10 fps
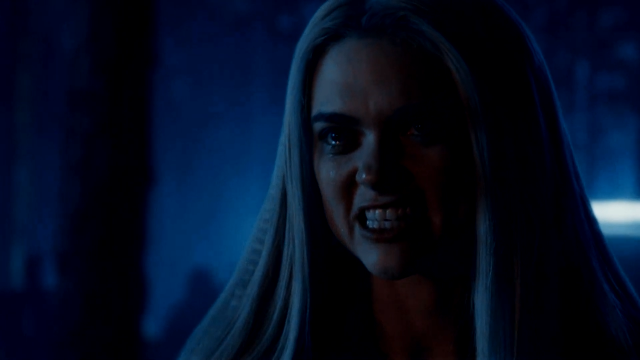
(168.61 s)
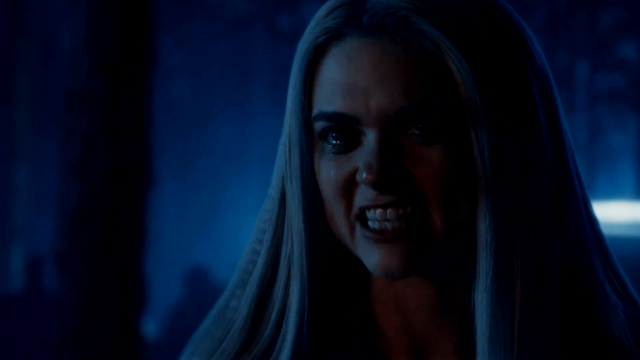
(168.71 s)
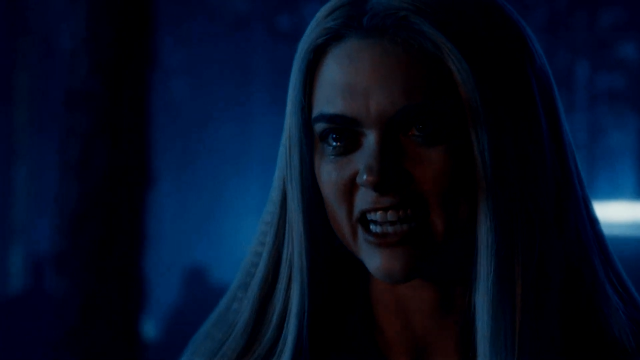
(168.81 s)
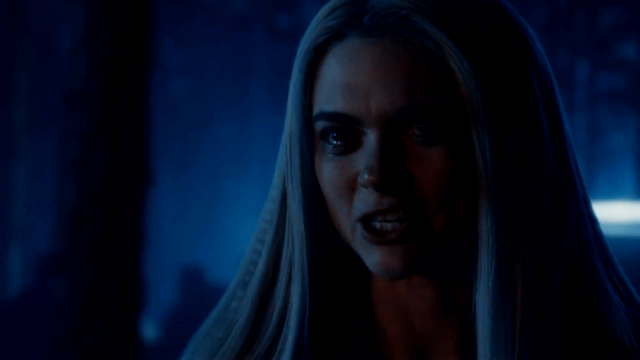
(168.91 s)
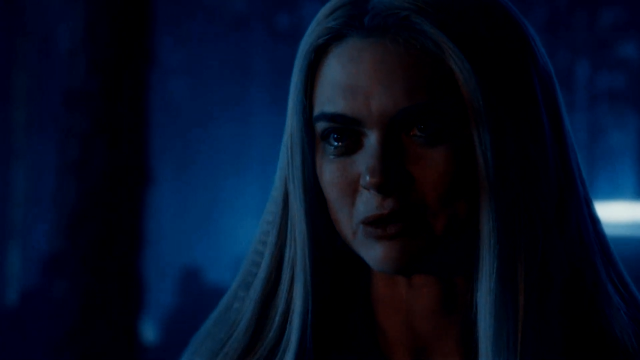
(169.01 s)

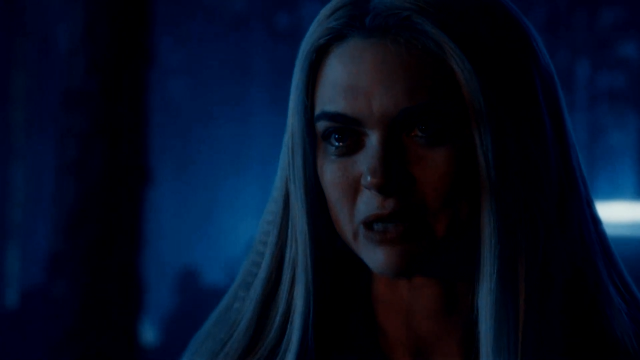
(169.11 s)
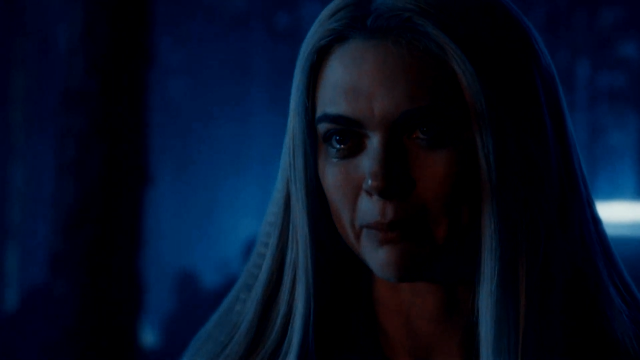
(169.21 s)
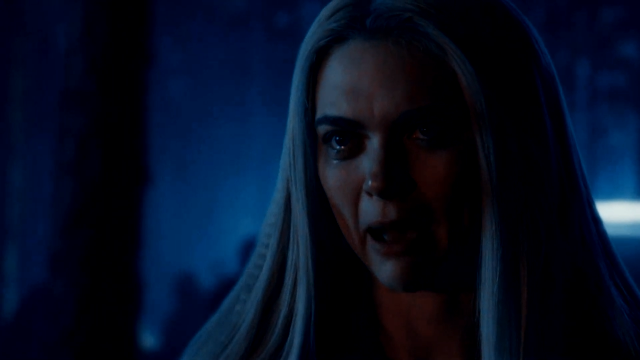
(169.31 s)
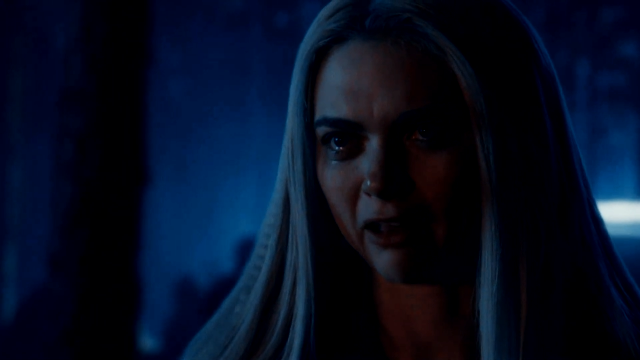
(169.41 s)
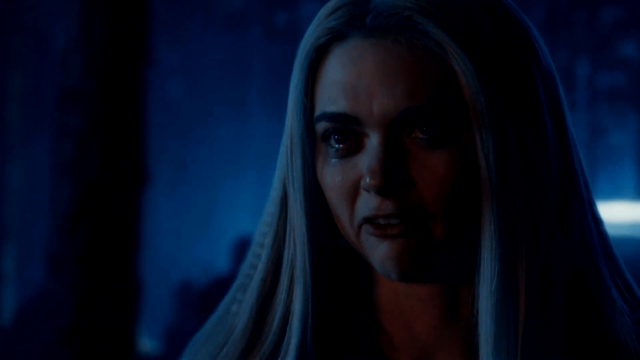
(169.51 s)
sent you to
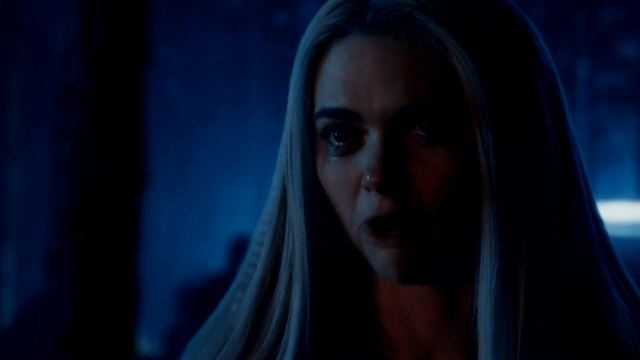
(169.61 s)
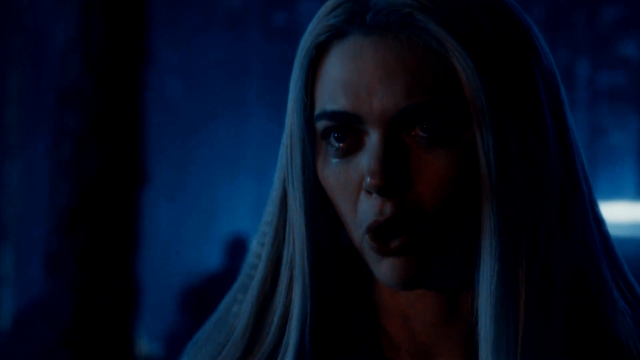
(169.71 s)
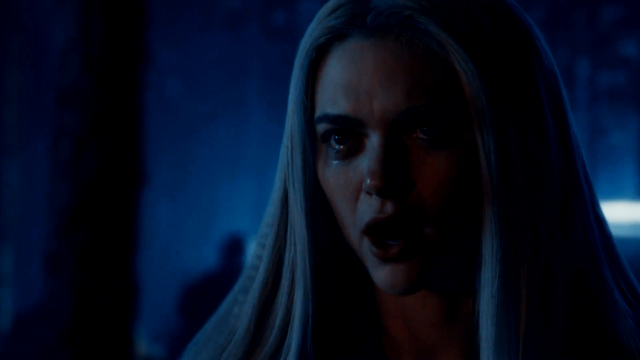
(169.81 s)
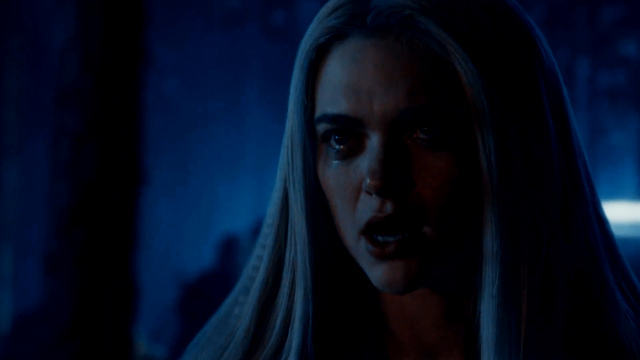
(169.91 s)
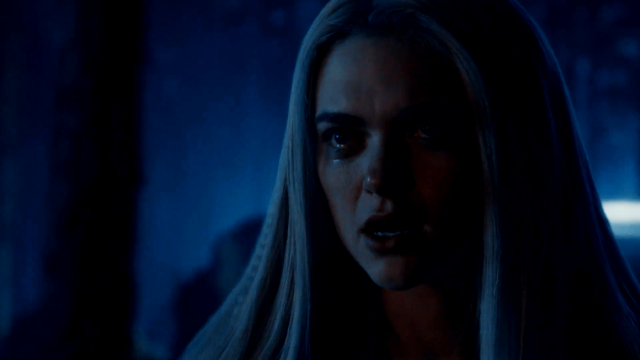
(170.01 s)

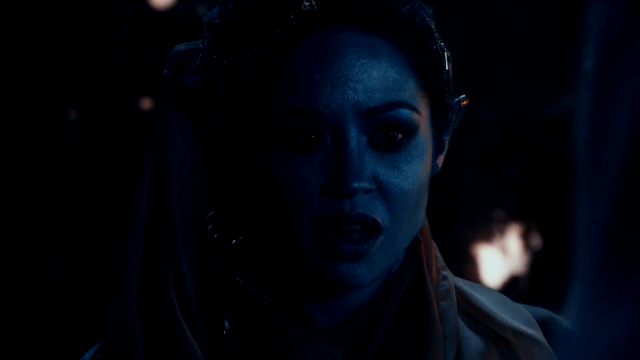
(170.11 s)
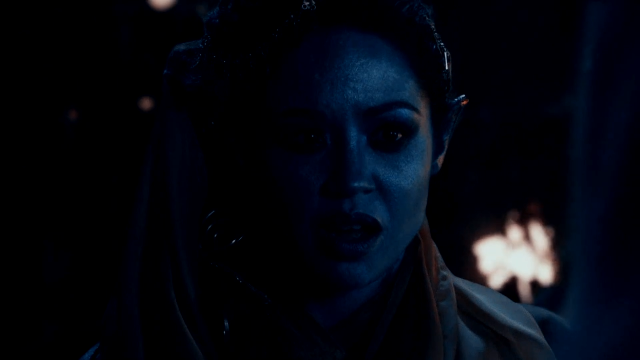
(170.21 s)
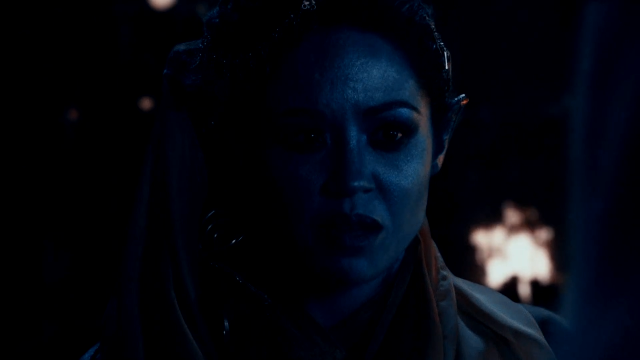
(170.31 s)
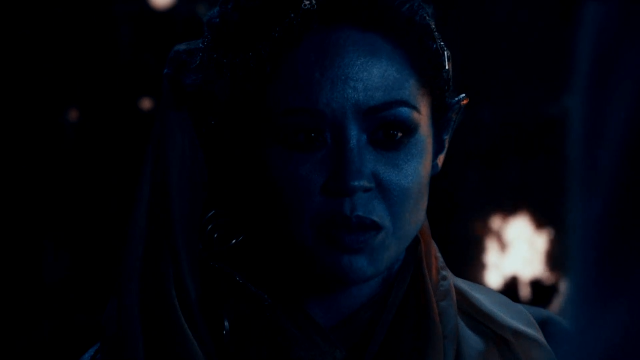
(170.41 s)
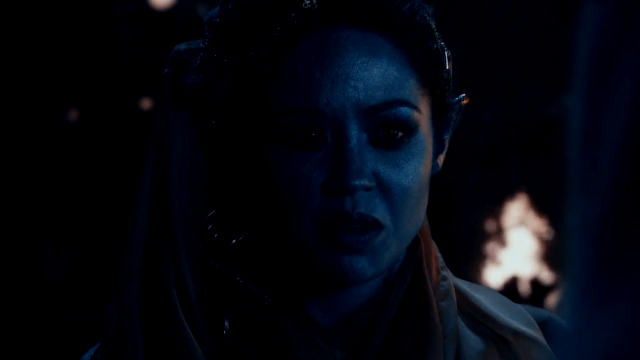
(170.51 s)
Malivore. I'd be